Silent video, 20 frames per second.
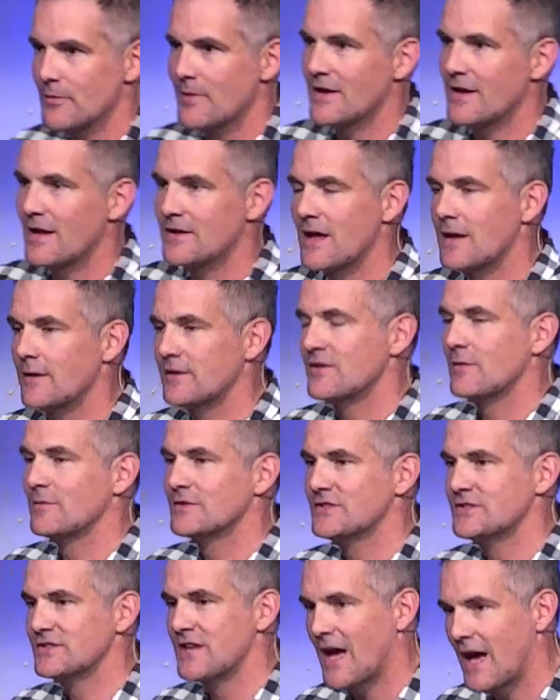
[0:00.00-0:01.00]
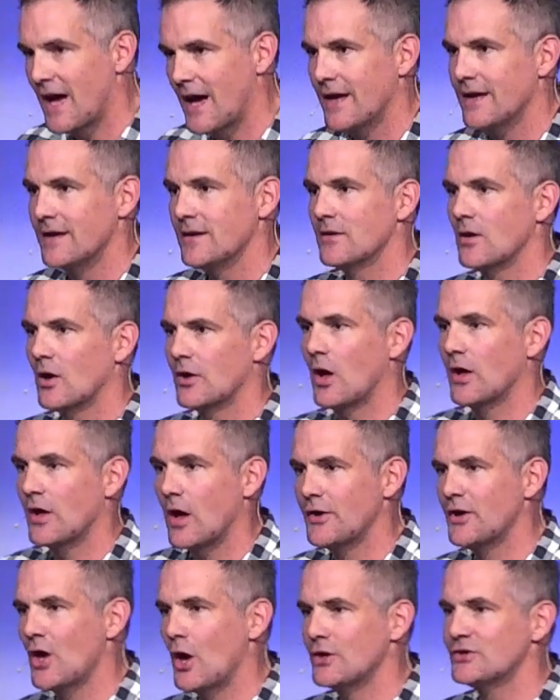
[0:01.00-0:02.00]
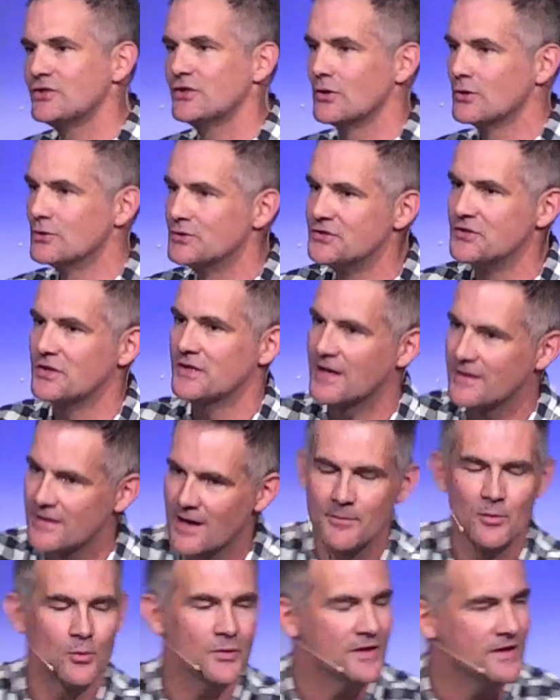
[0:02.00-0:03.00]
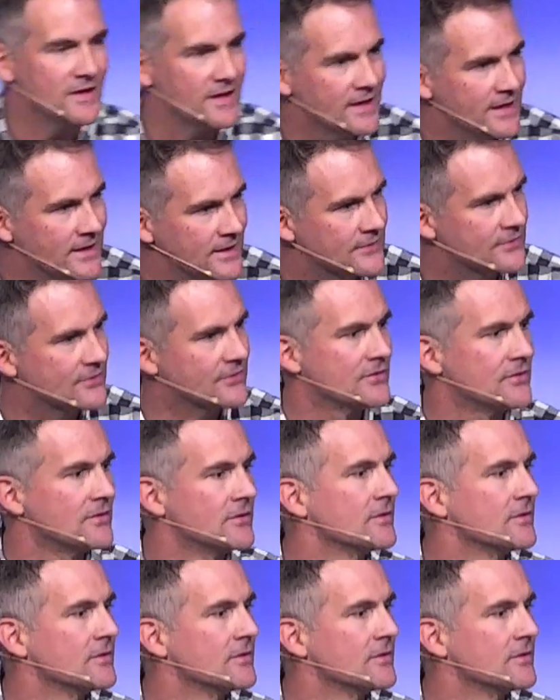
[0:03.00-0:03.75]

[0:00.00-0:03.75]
and someone says, hey, I noticed you're losing your temper with your kids.